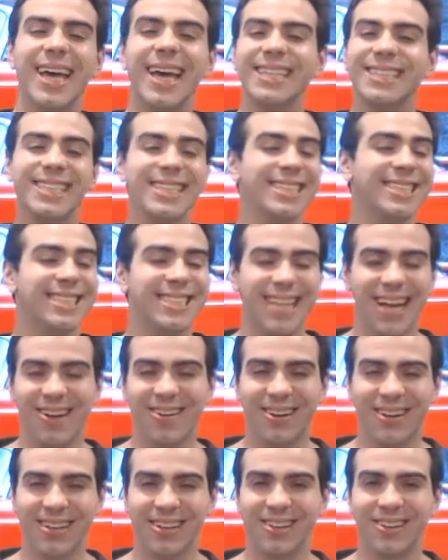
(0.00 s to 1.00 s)
It's
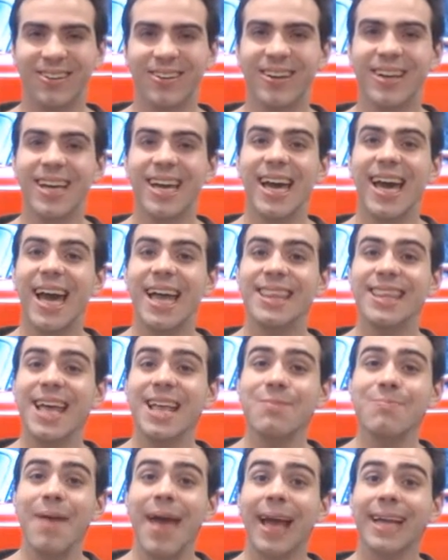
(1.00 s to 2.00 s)
hysterical. And
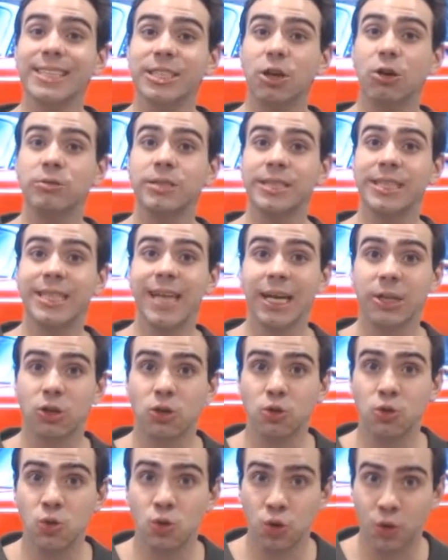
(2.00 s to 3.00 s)
then Max goes to
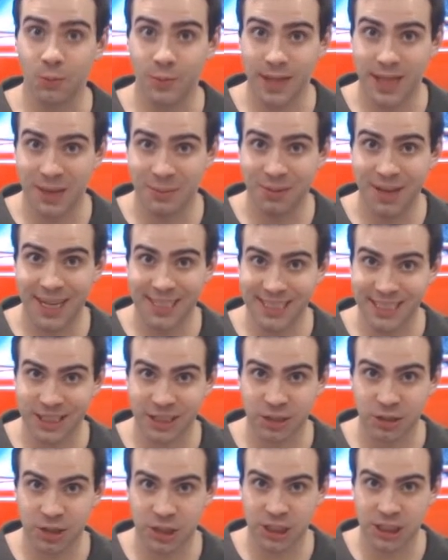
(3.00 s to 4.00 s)
Dr. Noodleman, the plastic
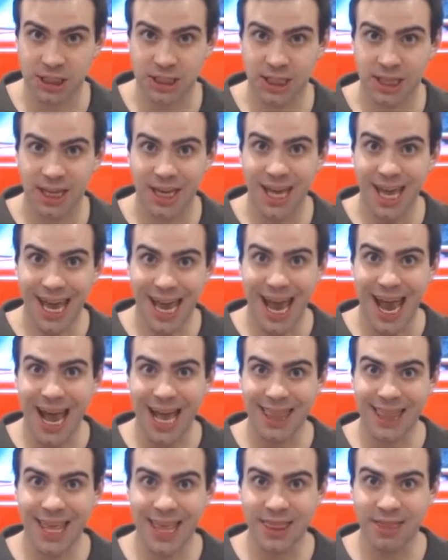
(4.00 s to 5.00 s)
surgeon.
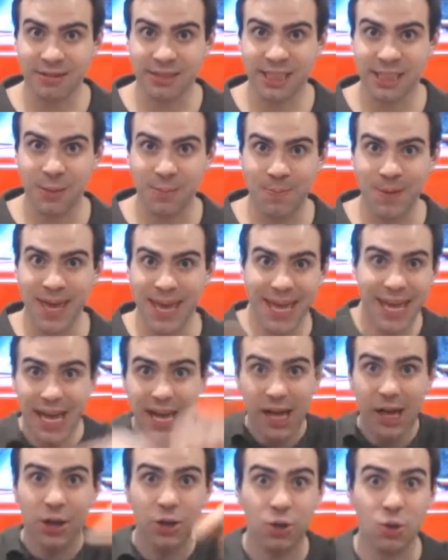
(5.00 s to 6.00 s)
And then there's the
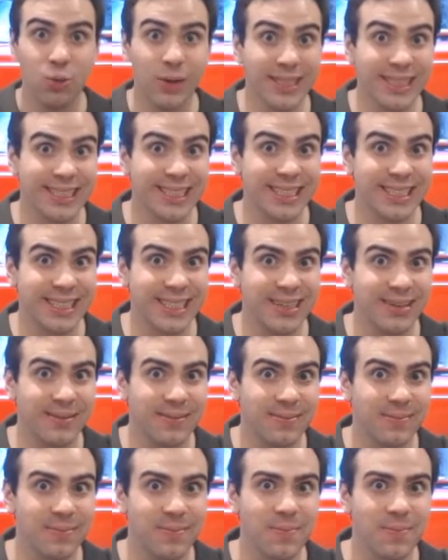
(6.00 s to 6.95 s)
big twist.